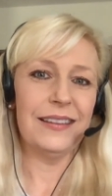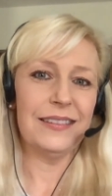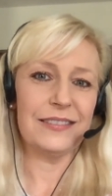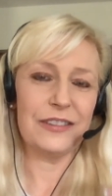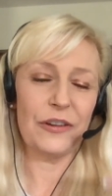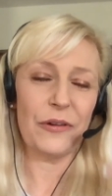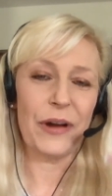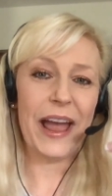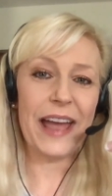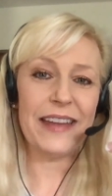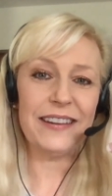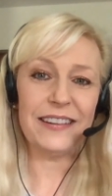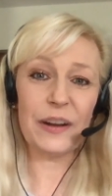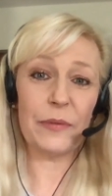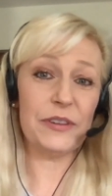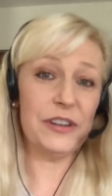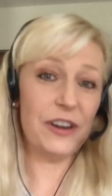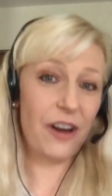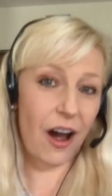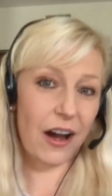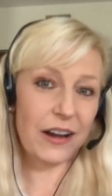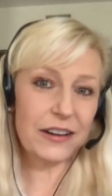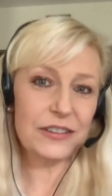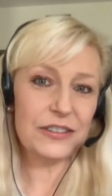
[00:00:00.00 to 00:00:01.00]
Mm. So I ended up
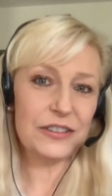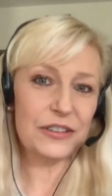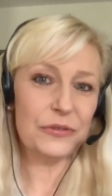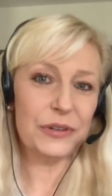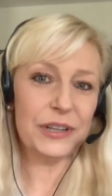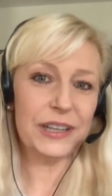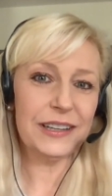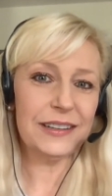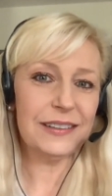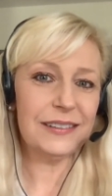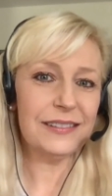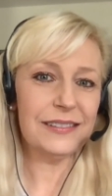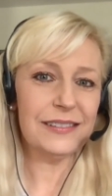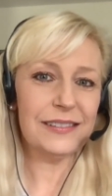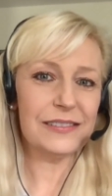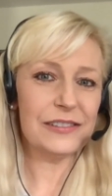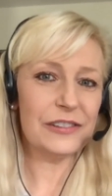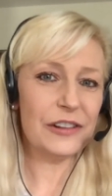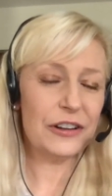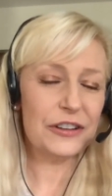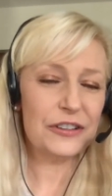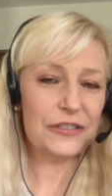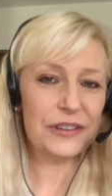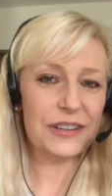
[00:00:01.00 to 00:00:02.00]
not doing
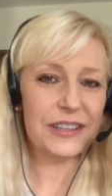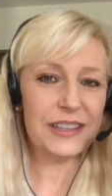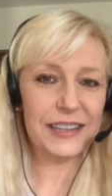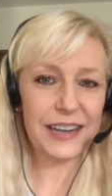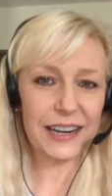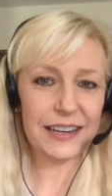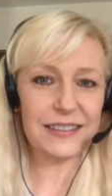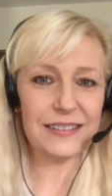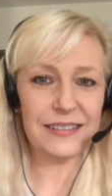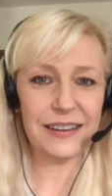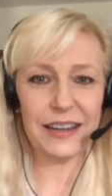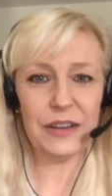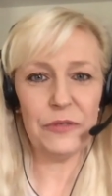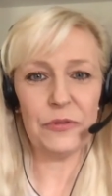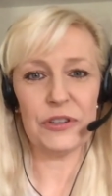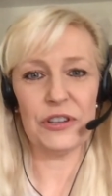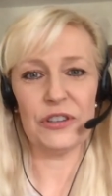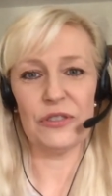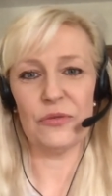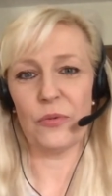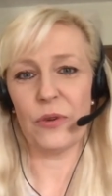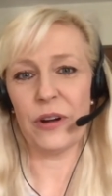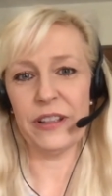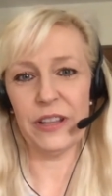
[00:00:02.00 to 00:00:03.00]
laundry the next night,
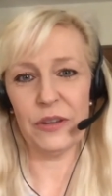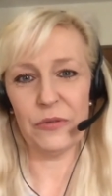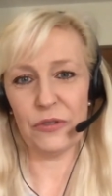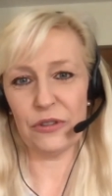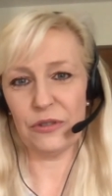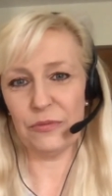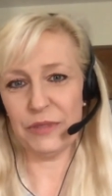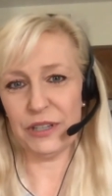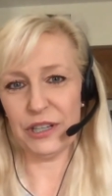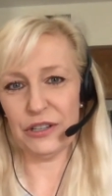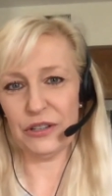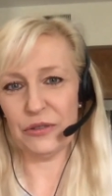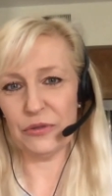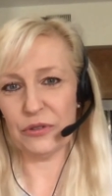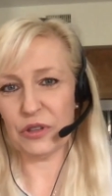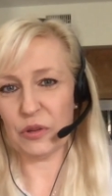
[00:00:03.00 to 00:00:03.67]
which is why they wanted me to